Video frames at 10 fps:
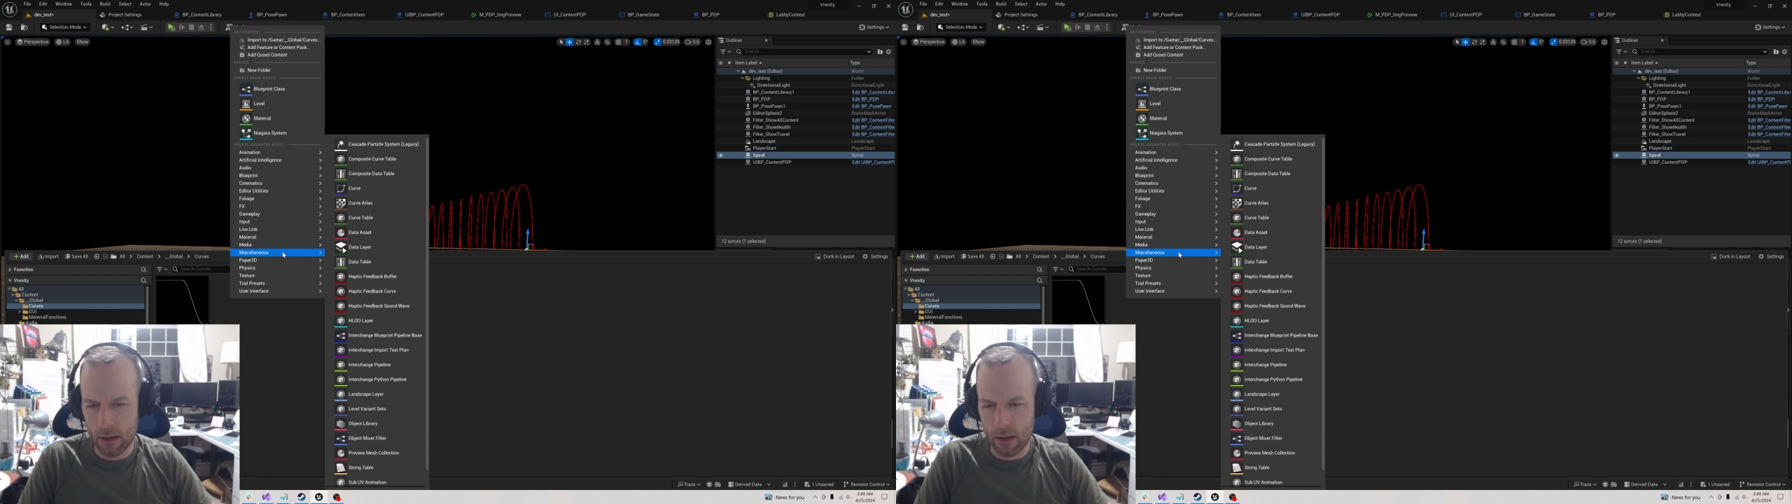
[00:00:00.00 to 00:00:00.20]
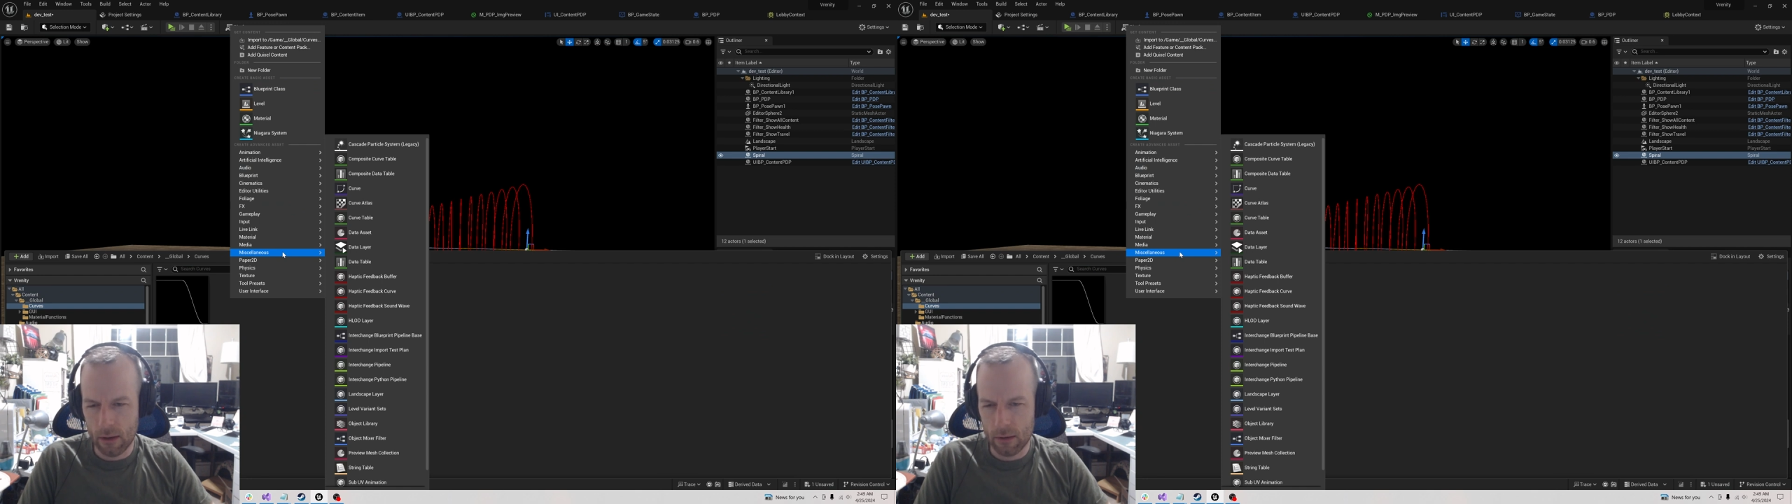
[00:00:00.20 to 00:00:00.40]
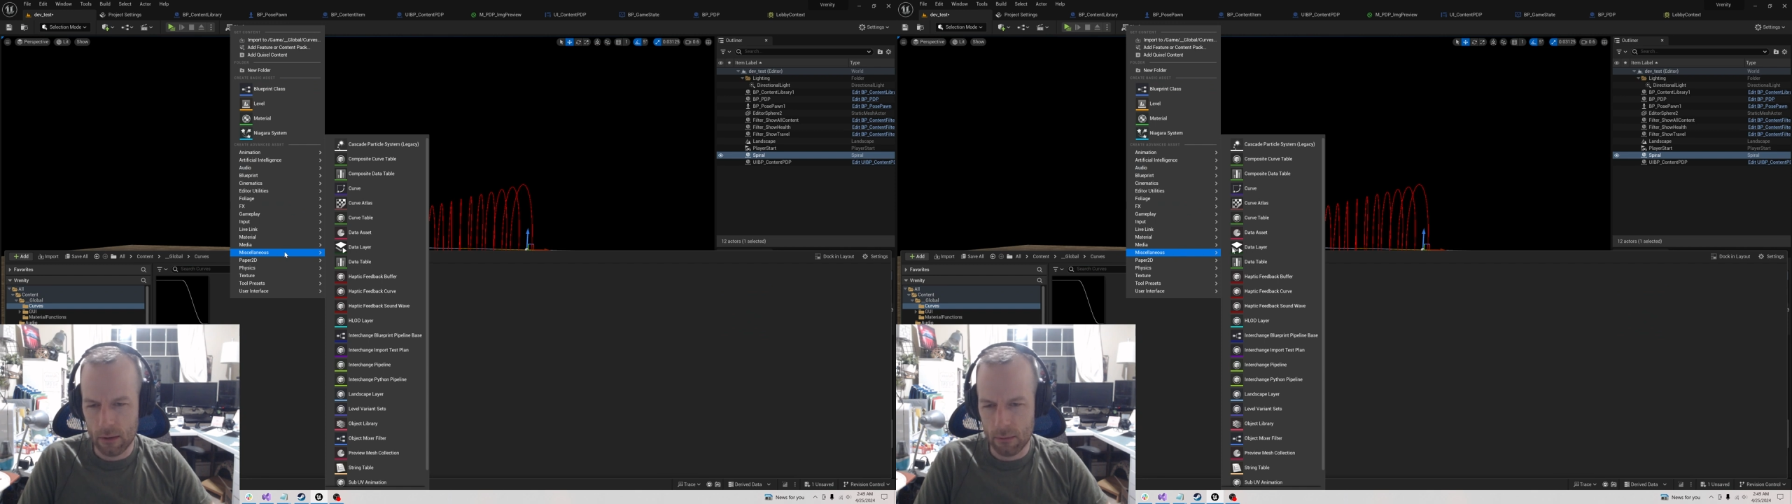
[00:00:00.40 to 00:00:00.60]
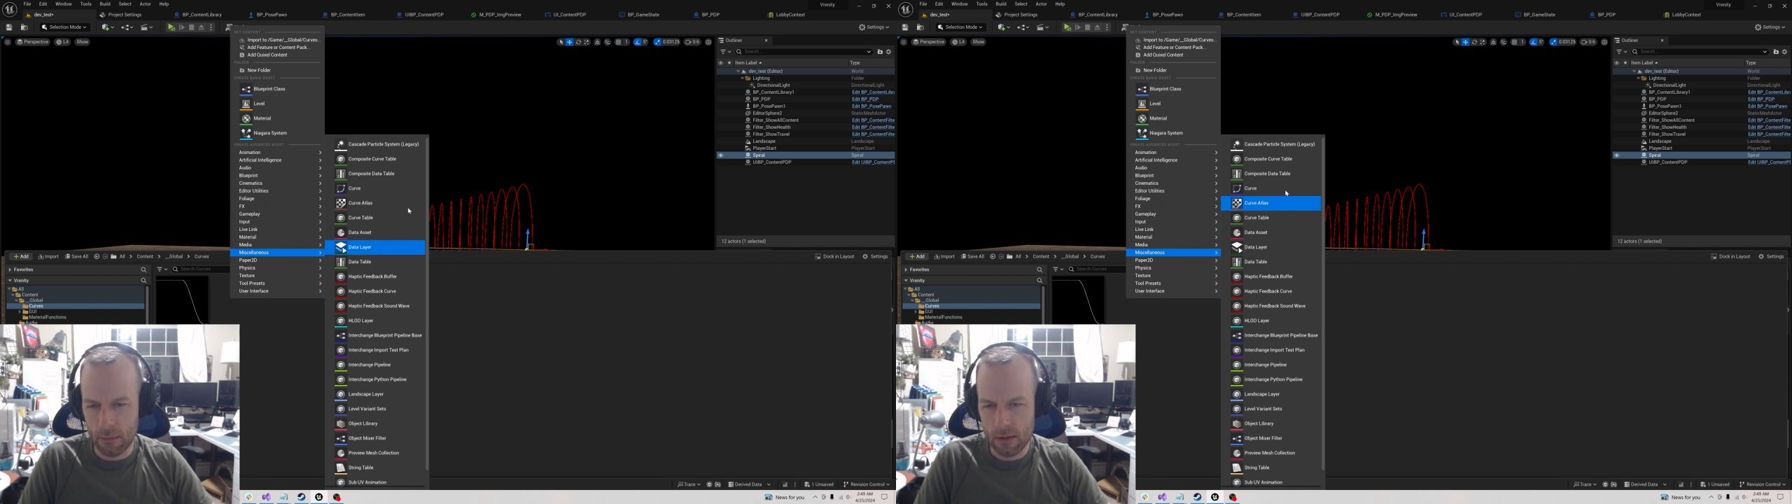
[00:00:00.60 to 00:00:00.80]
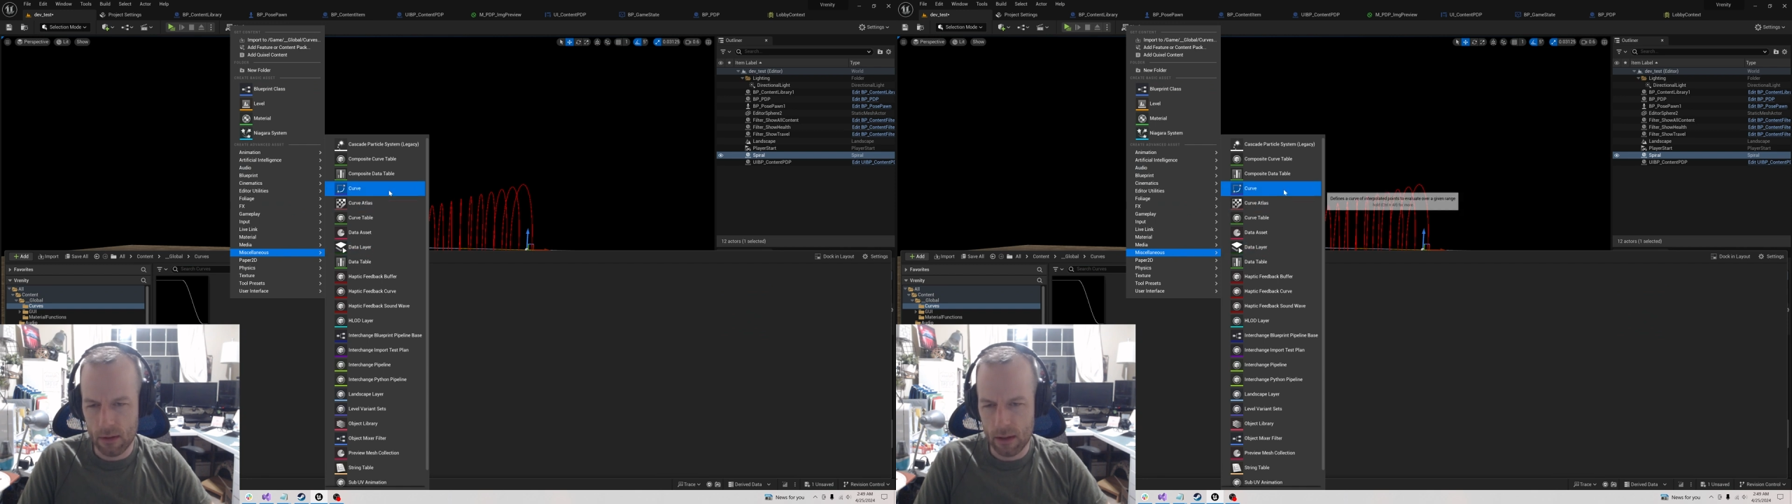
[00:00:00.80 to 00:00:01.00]
Go into
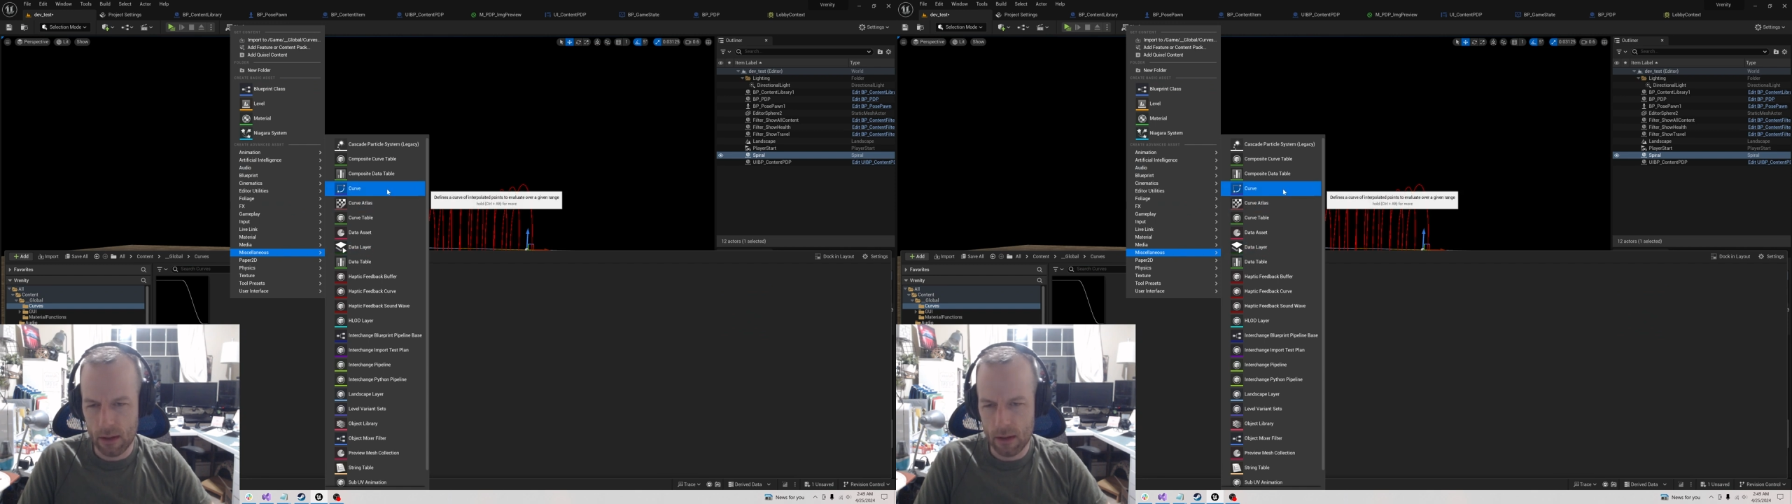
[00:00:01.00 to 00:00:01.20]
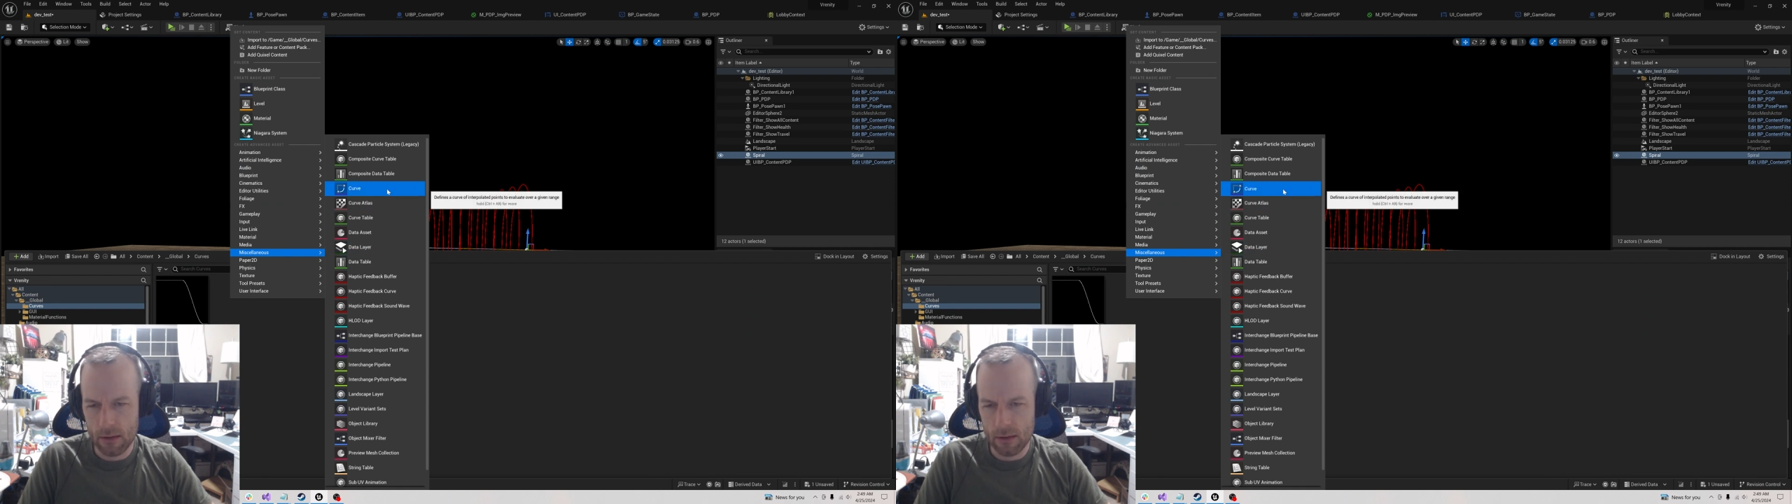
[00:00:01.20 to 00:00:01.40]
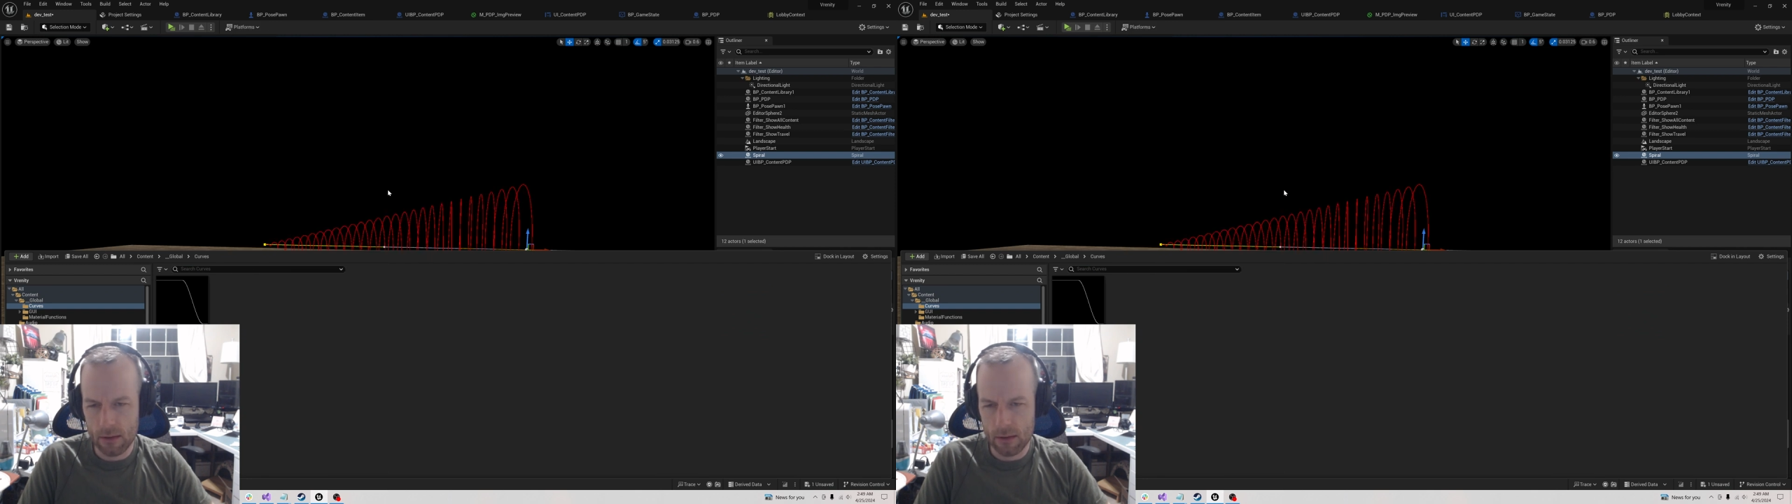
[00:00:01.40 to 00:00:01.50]
miscellaneous,